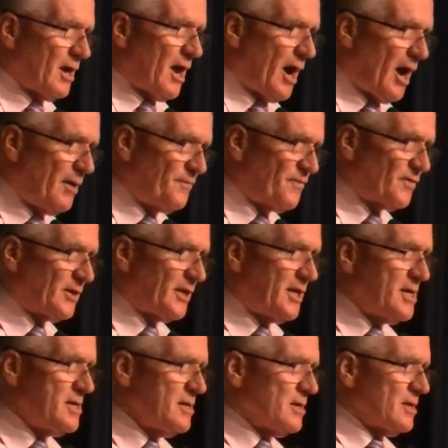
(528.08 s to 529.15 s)

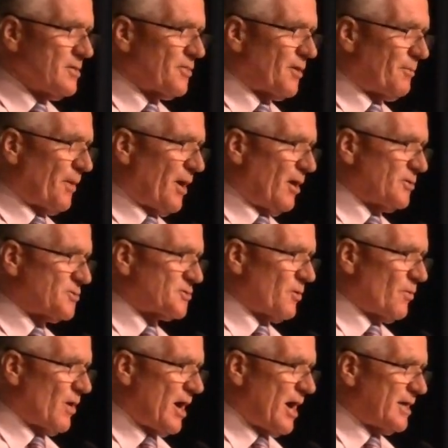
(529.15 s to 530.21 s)
Hopefully, the polls are
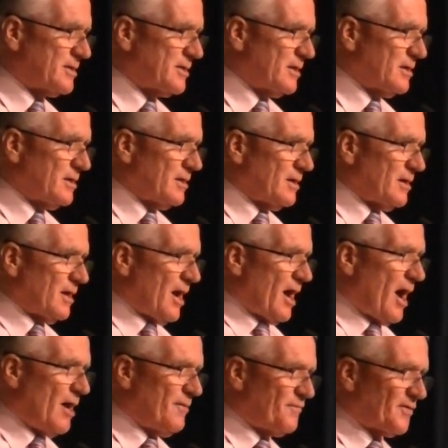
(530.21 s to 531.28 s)
right.
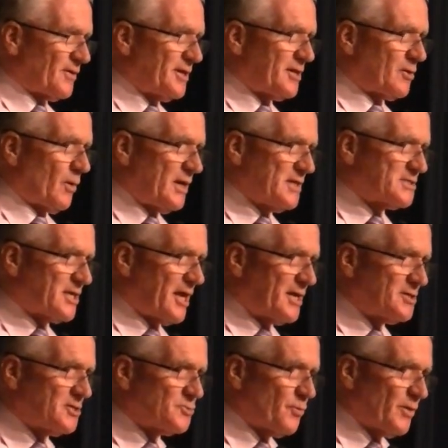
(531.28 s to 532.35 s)
Hopefully,
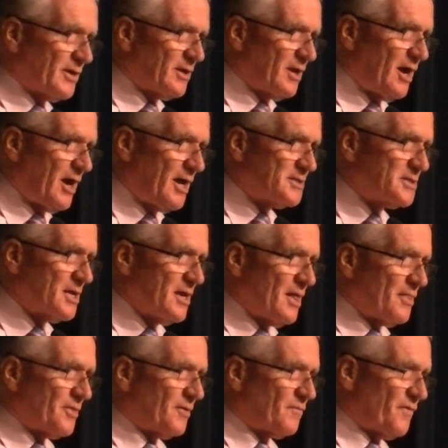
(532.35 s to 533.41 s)
Queensland has realised
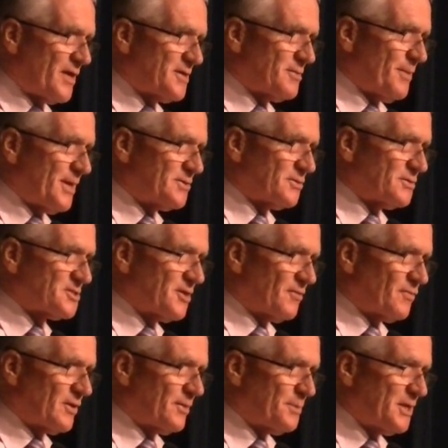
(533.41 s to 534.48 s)
that fundamental
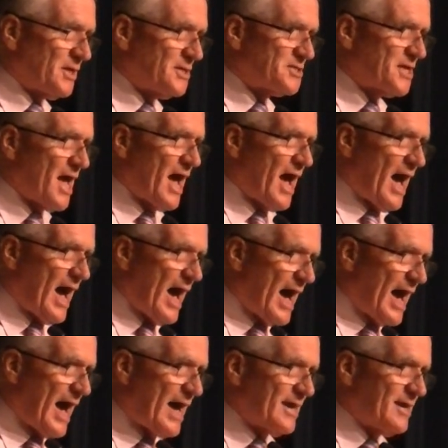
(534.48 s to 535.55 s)
civil liberties
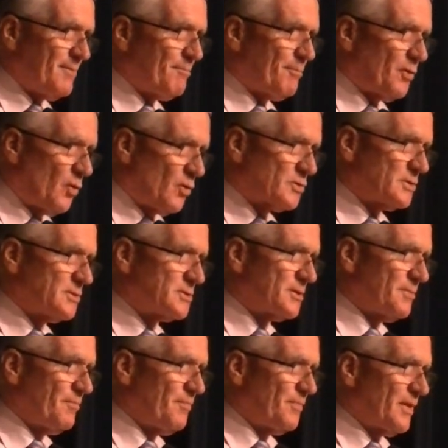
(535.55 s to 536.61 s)
are important.
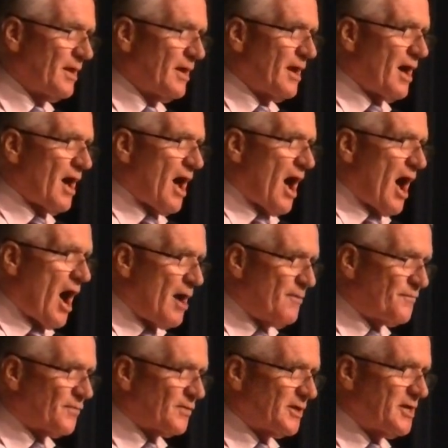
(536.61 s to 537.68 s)

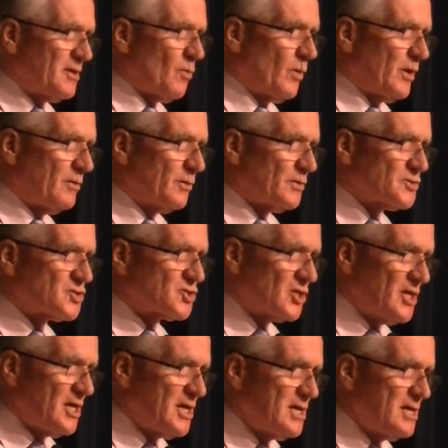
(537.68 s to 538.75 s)
Hopefully, we will
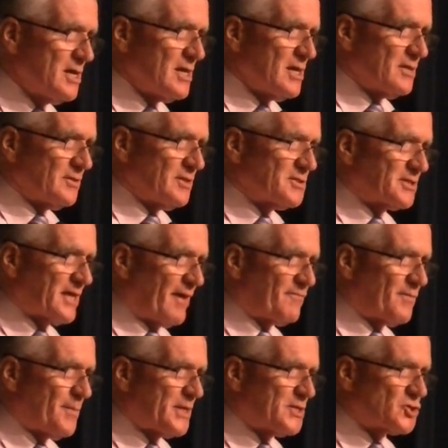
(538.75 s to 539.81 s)
see this
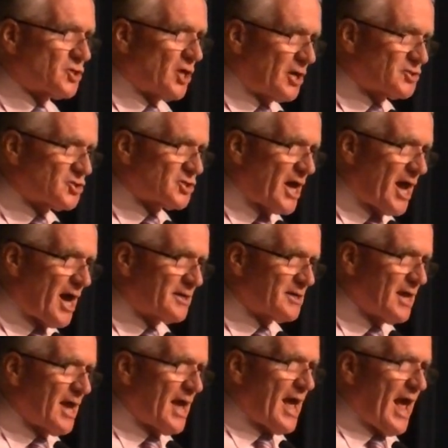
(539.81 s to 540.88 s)
government tossed
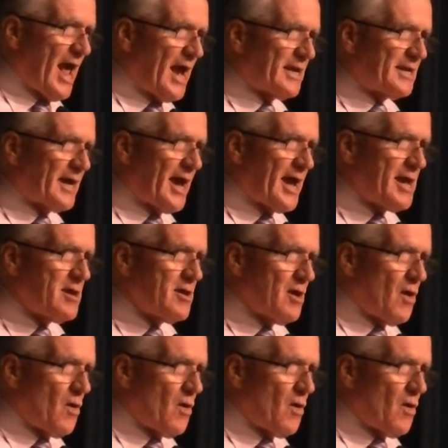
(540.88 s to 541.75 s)
out and a